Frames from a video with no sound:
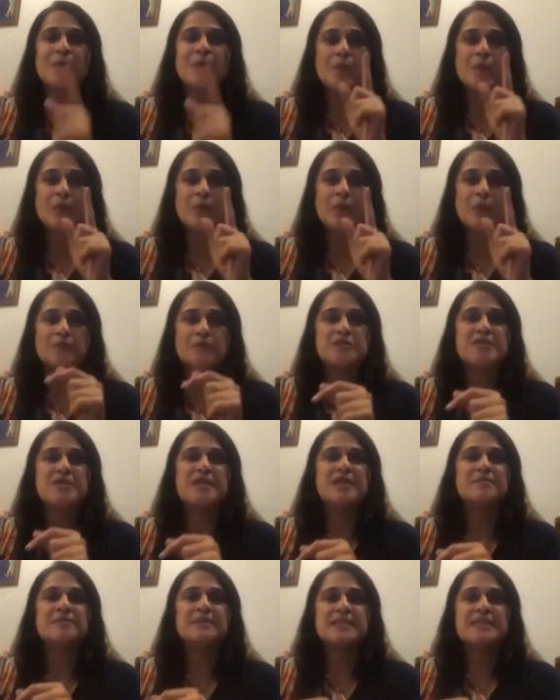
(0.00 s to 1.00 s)
One more
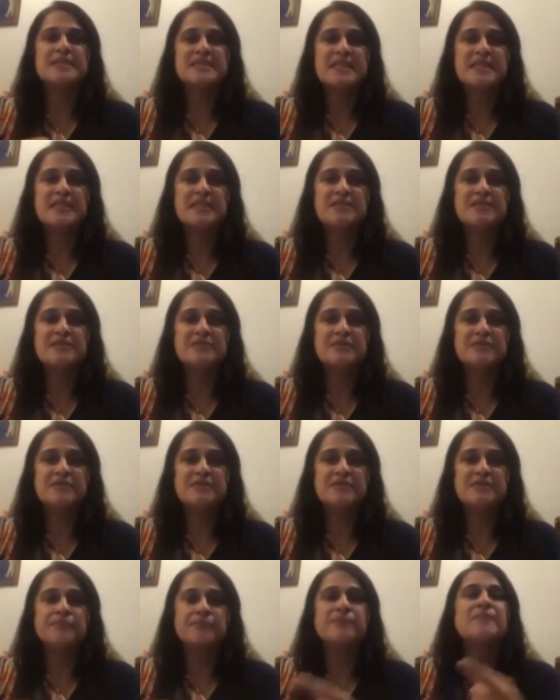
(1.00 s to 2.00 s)
time. Let's get it right.
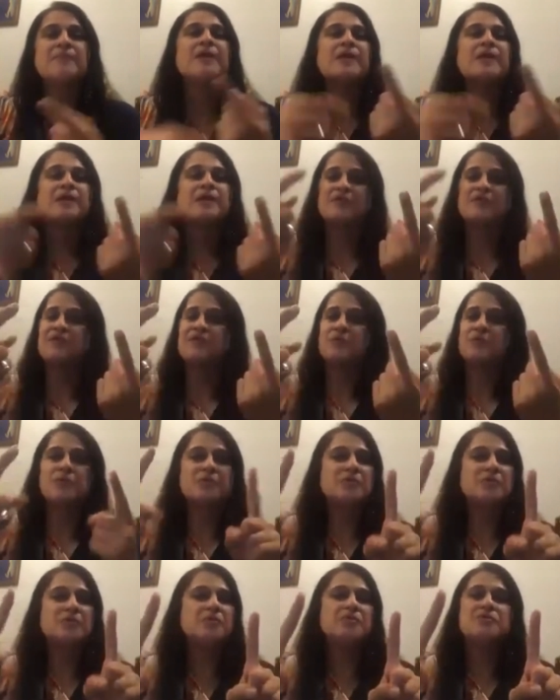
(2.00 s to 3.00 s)
If you
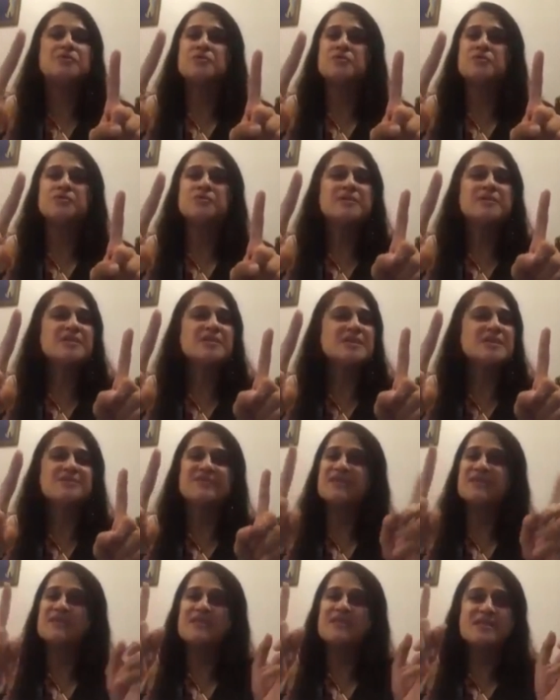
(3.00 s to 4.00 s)
want to use two index
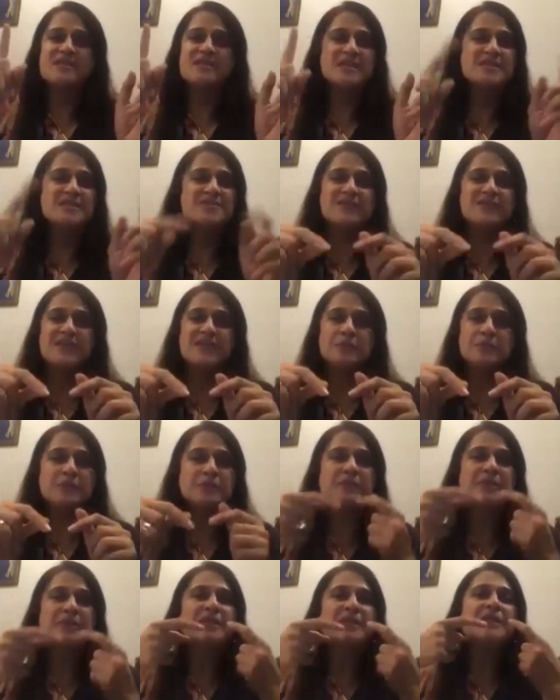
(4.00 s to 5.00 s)
fingers, that's fine with
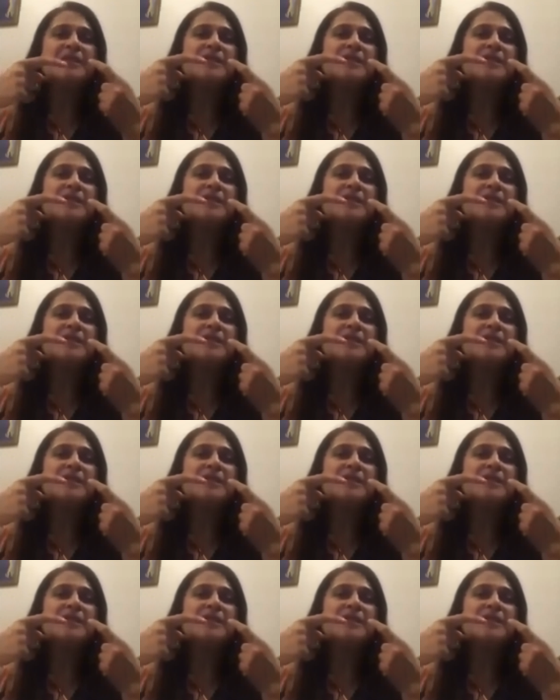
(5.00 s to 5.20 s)
me.